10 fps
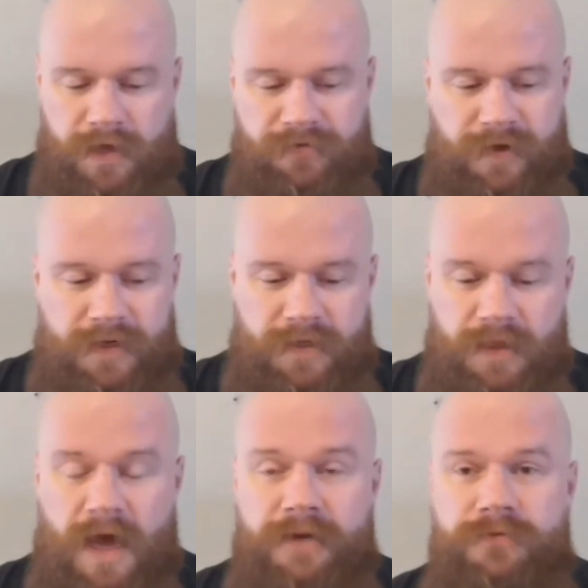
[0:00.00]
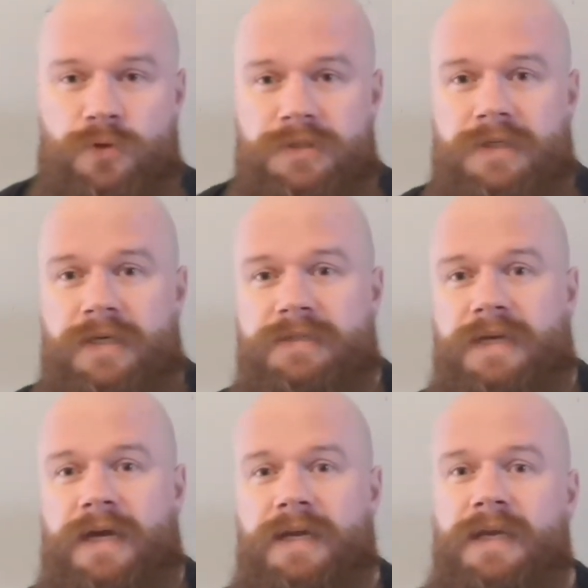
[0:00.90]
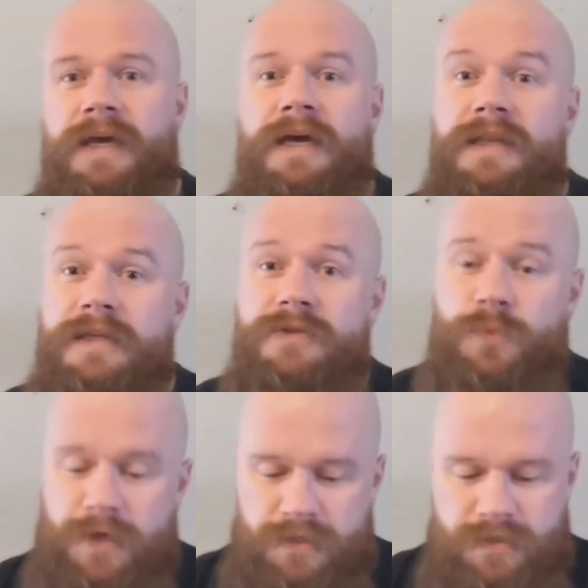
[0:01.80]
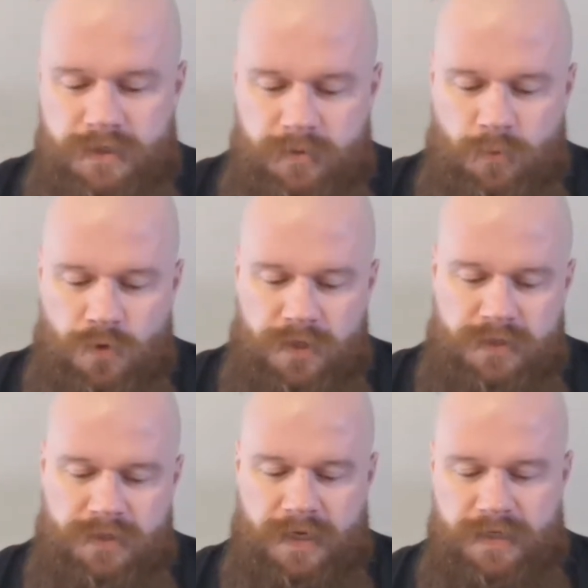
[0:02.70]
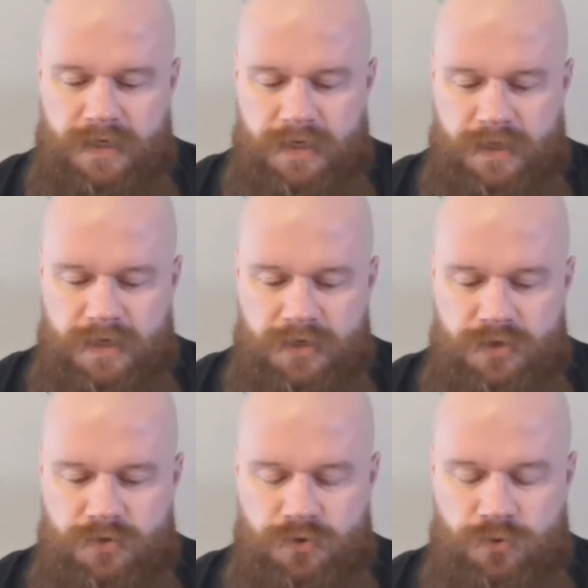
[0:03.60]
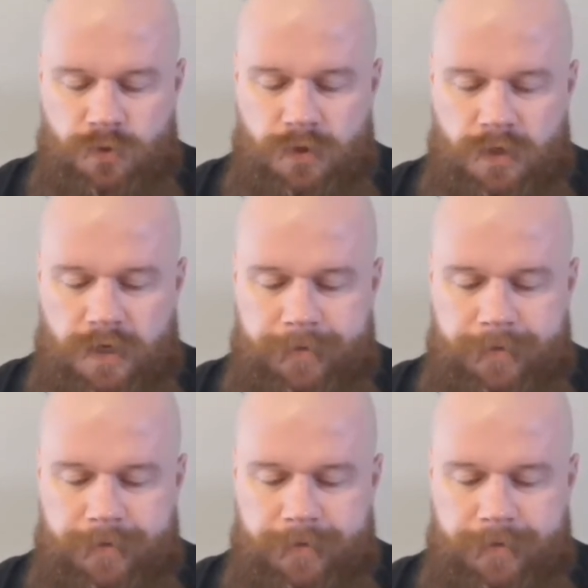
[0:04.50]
find a lot of whiskey exciting. This one is a little more exciting than usual.